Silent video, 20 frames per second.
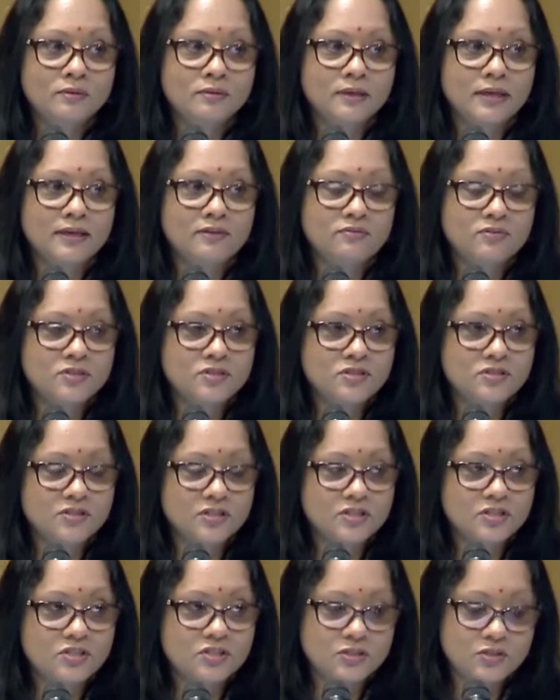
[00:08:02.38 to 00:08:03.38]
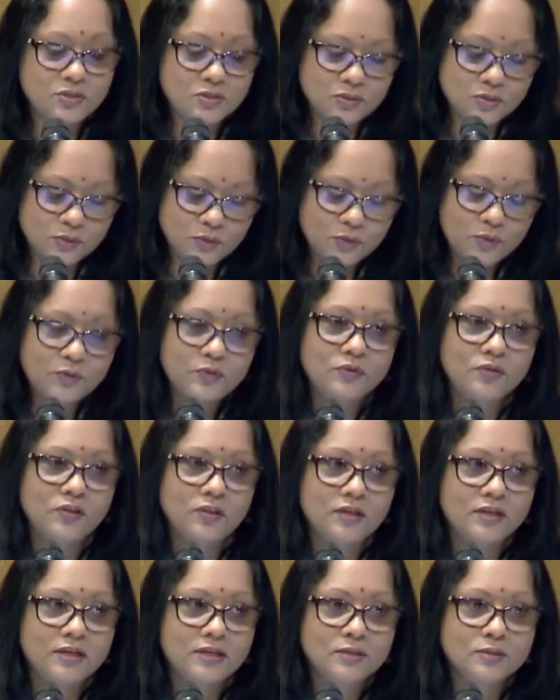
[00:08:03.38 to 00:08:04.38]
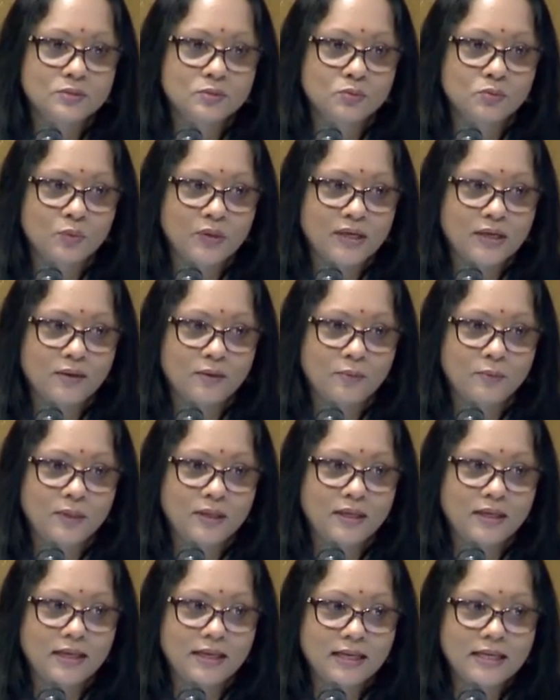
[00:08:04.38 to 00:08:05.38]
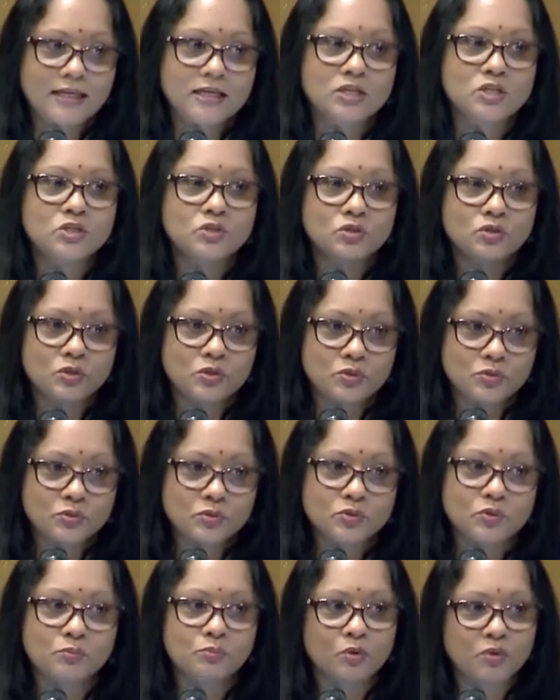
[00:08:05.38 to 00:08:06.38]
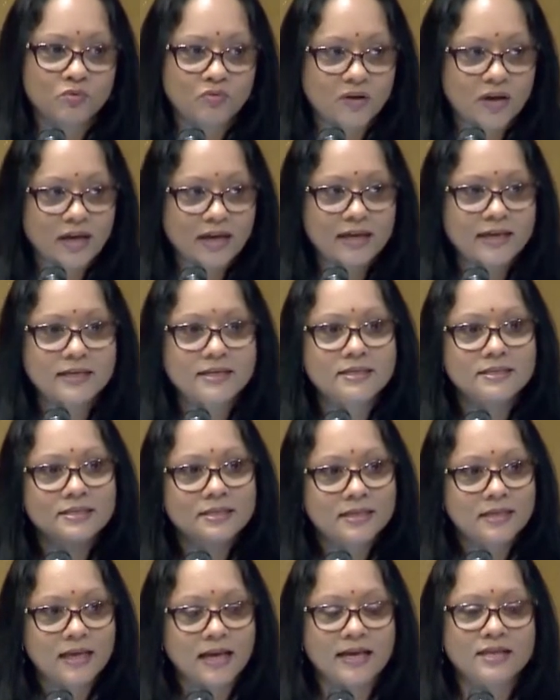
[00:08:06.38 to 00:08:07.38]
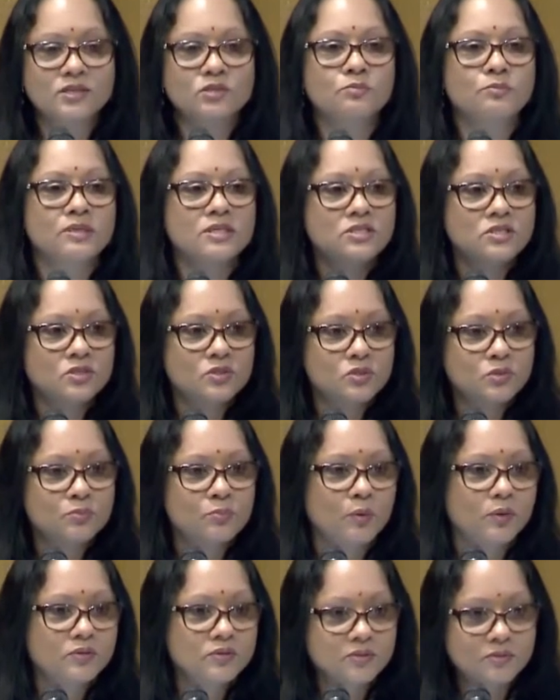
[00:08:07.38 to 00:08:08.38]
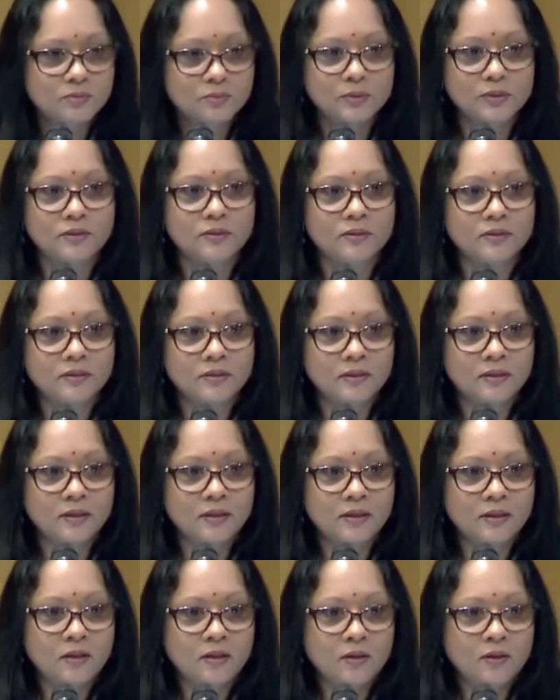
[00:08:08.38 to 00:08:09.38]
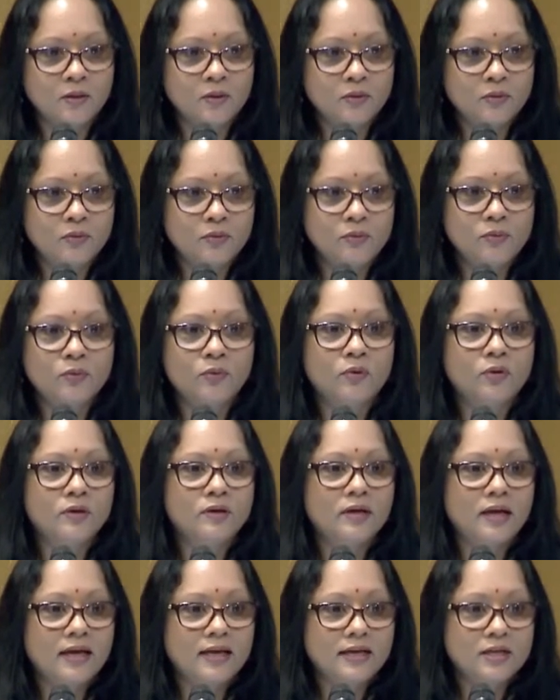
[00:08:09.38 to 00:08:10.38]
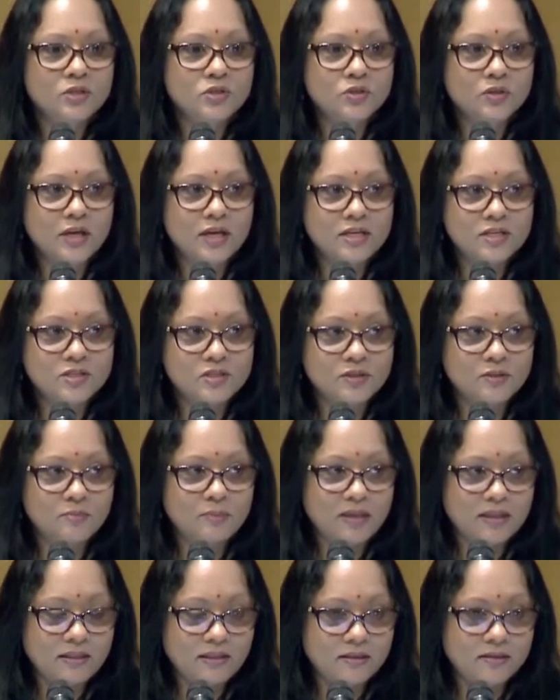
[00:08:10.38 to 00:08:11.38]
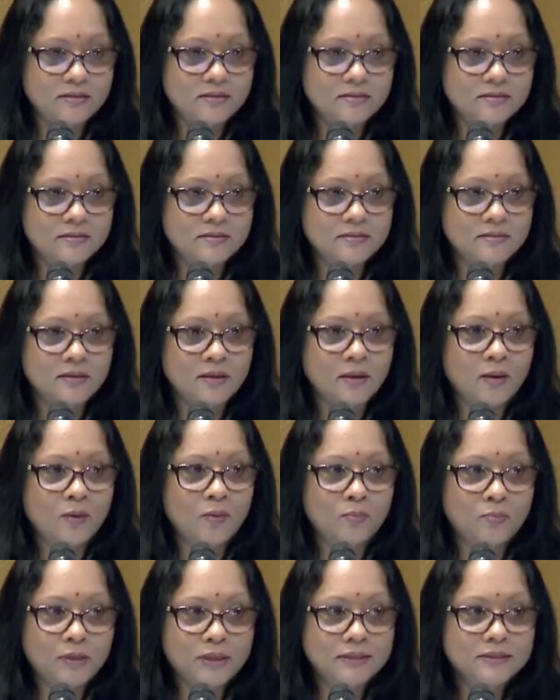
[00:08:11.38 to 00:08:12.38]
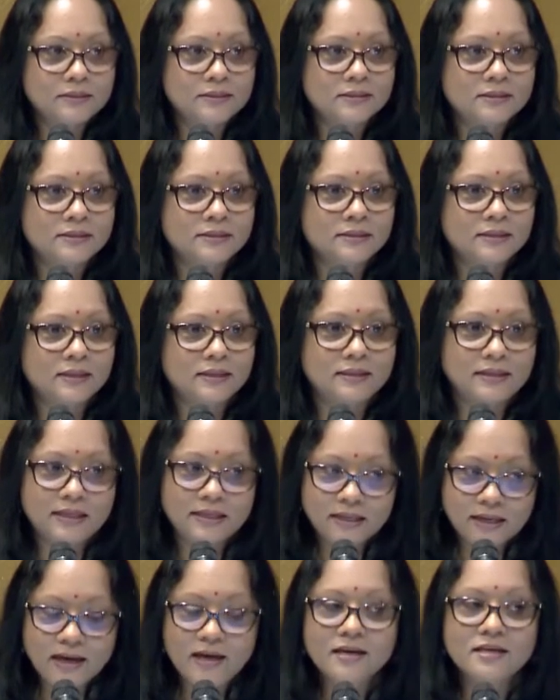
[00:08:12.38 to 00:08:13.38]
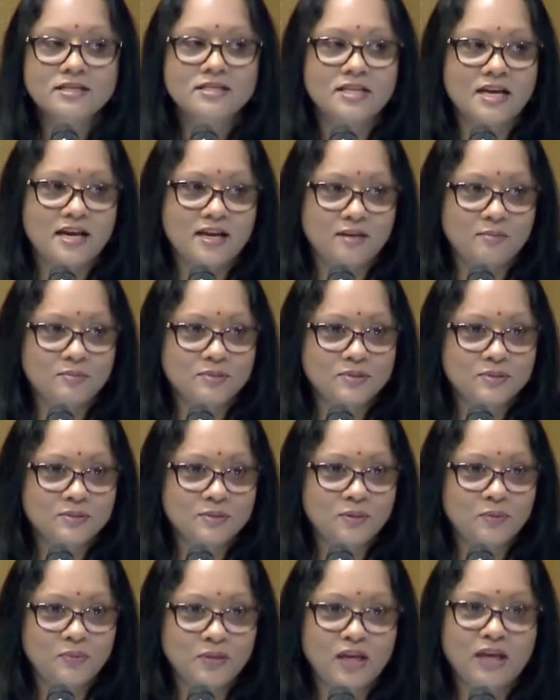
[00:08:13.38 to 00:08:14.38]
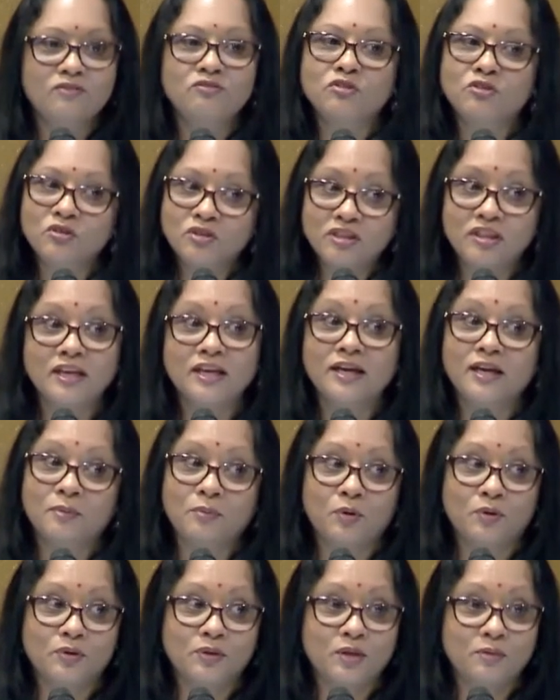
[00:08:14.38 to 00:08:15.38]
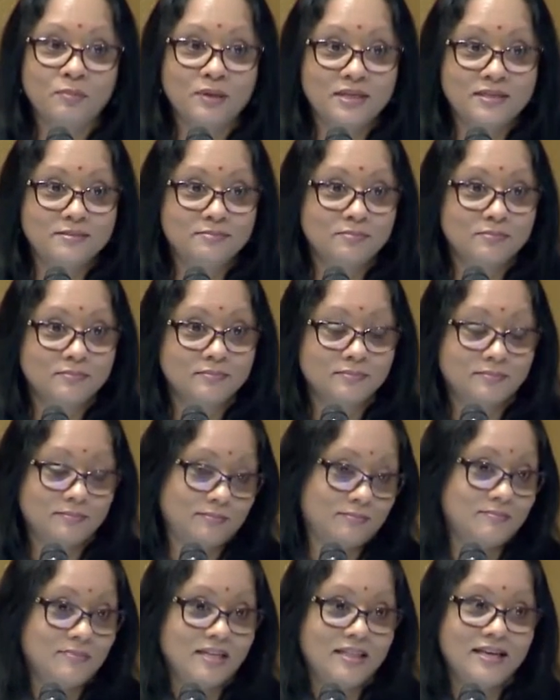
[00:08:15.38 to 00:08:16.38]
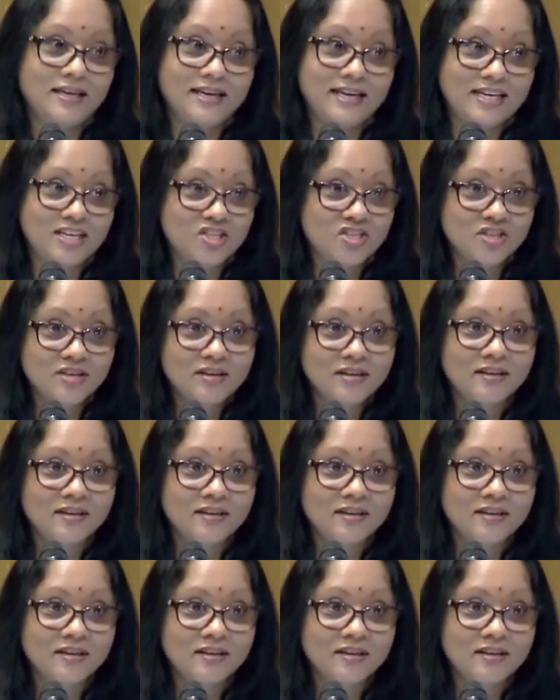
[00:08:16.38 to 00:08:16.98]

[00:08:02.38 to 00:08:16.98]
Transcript: infrastructures or things where we can introduce or provide as much as possible through online education methods. But there are times we have to think about the Mother Nature,